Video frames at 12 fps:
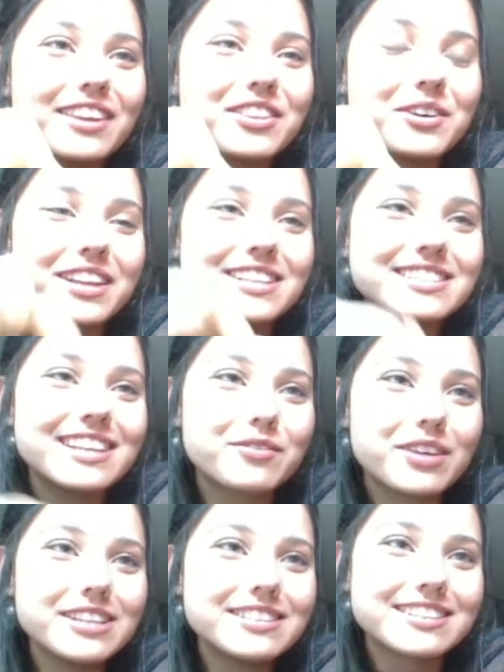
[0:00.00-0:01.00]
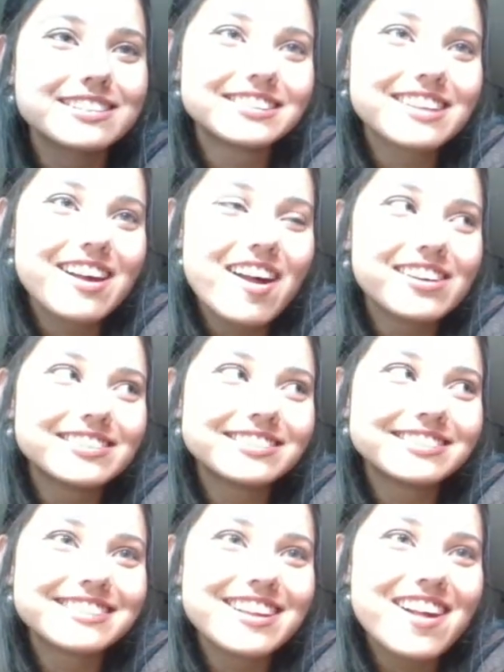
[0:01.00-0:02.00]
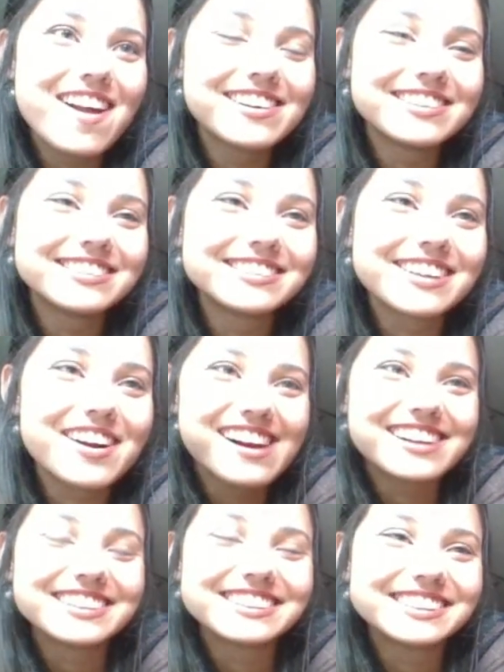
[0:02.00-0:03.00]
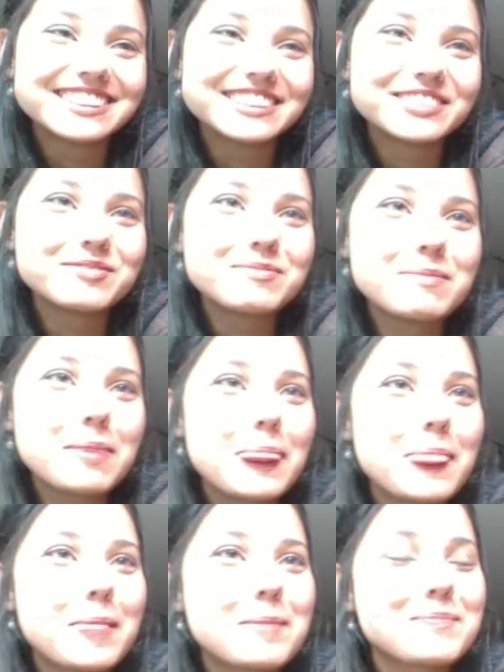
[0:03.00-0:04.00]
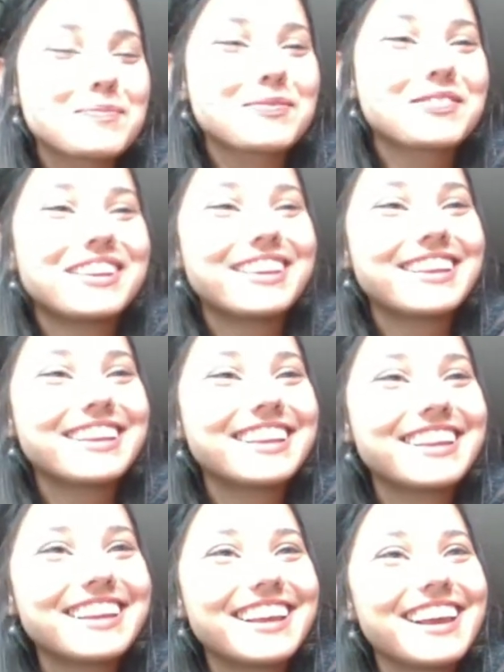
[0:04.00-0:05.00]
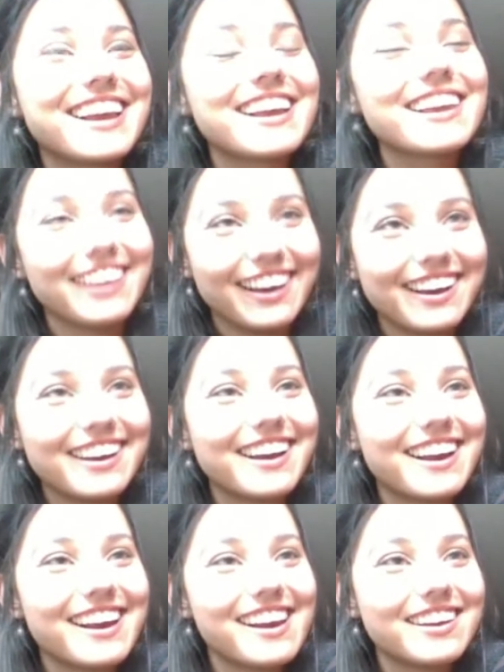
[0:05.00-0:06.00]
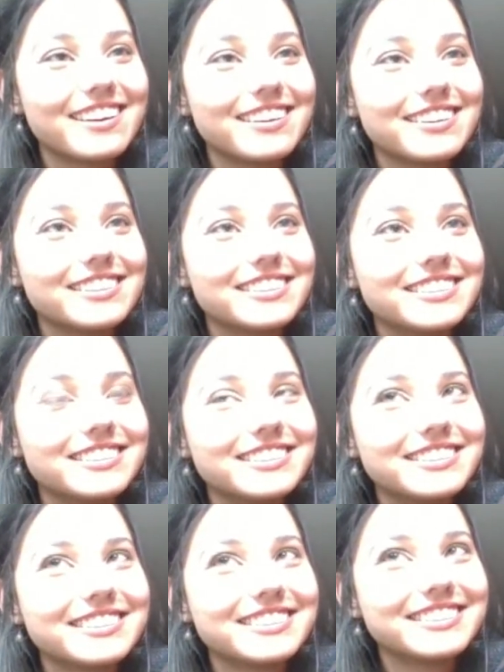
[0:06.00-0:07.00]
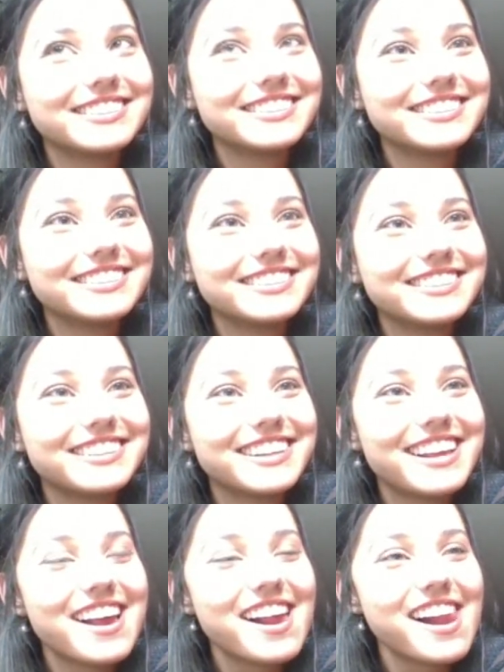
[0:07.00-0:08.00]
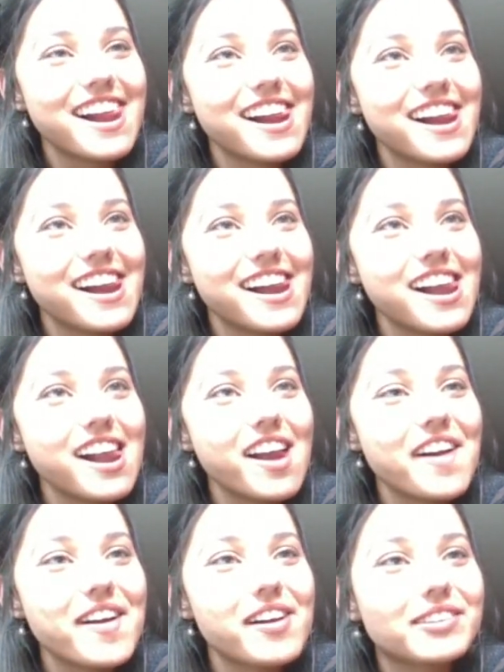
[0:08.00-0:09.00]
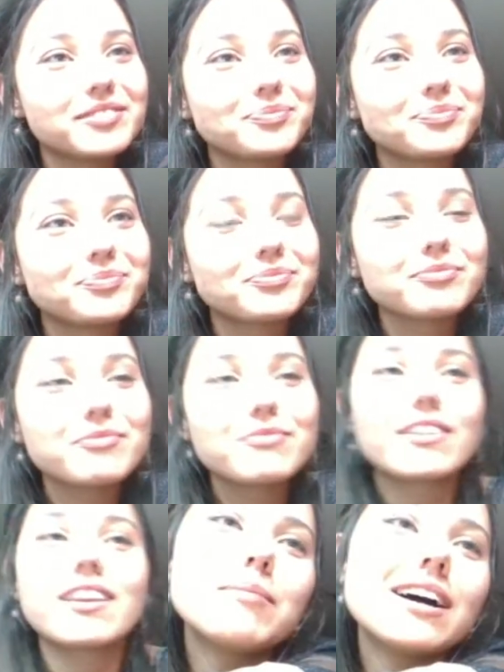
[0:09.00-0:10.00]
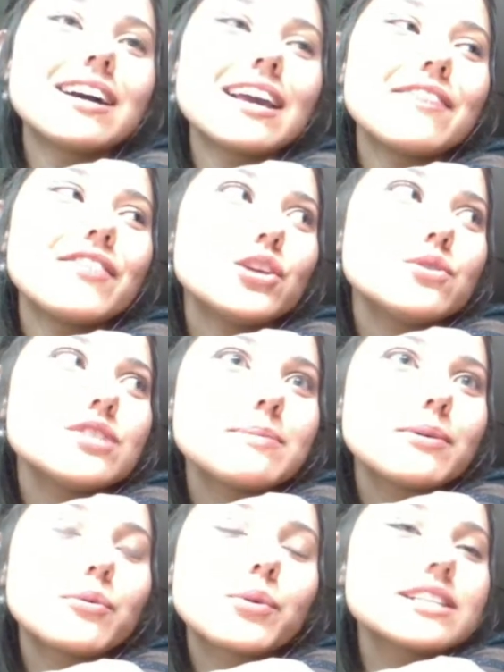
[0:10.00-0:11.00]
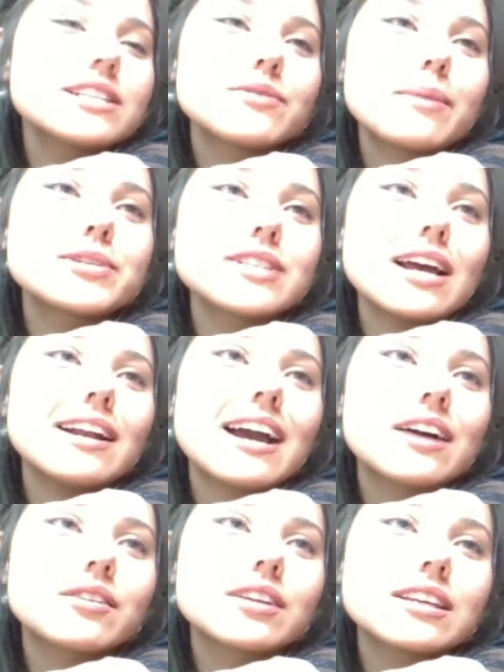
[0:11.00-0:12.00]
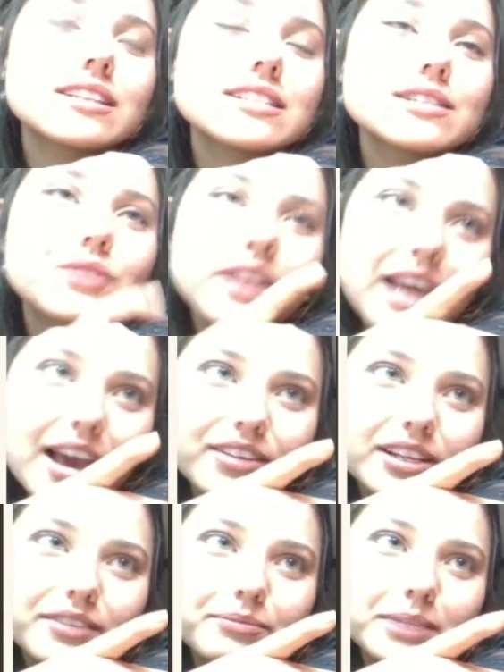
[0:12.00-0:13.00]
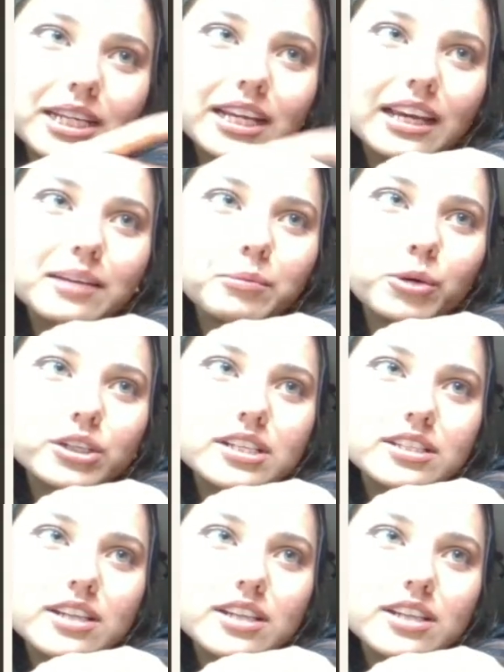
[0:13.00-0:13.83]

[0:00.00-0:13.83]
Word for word: That's like racist. No, it's not really. Okay, so the Confederate flag is a new flag, which yeah. it, which it's not racist anymore. It used to be racist, but not racist anymore. If it used to be, what does it represent now? Like, it doesn't really have any meaning anymore, does it?